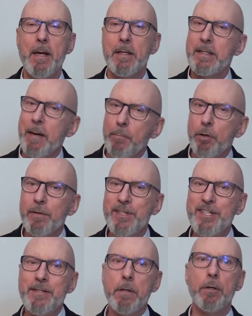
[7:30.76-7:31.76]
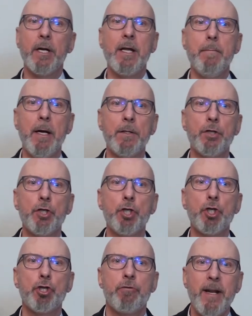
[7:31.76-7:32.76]
Some considered him a
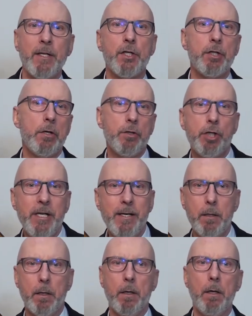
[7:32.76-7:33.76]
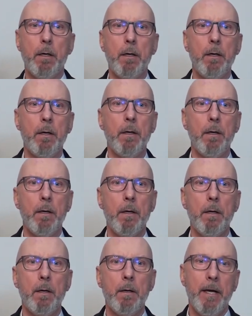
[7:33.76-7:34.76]
trickster cheater.
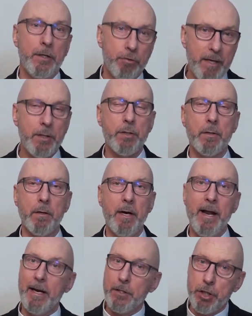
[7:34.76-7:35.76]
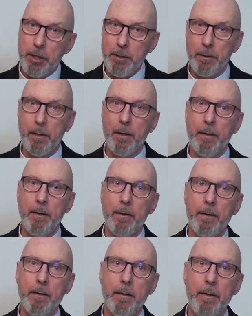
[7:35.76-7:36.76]
A trickster and a cheater.
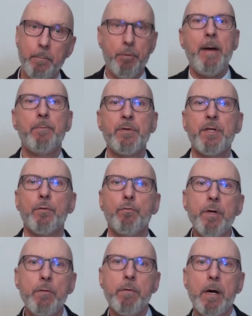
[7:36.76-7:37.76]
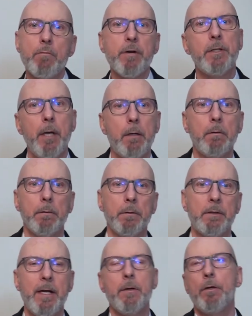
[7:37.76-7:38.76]
Perhaps we were
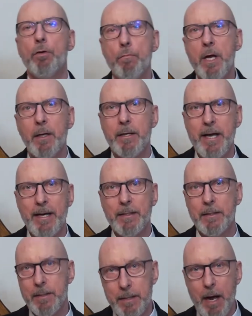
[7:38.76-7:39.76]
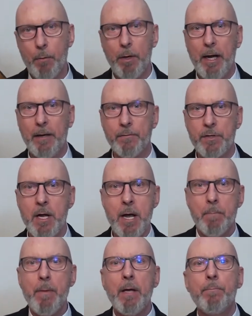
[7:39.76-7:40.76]
ridiculed and humiliated in our lives.
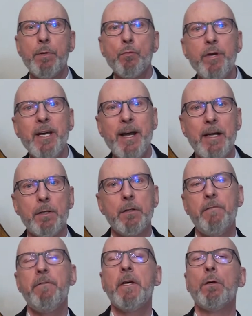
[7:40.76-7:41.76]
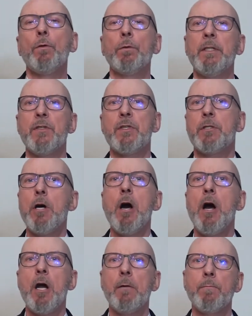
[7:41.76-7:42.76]
Maybe we had difficulties,
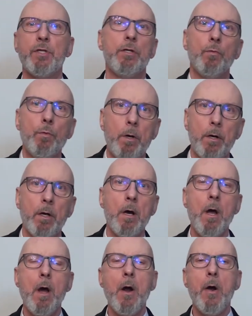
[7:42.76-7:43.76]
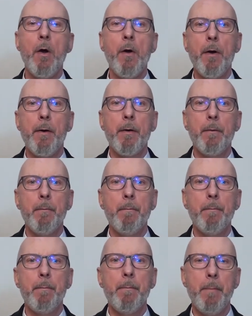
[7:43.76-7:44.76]
times in work.
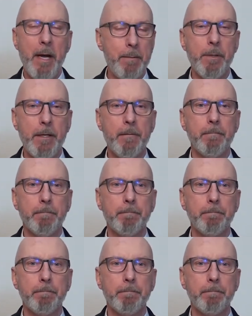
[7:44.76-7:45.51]
Maybe.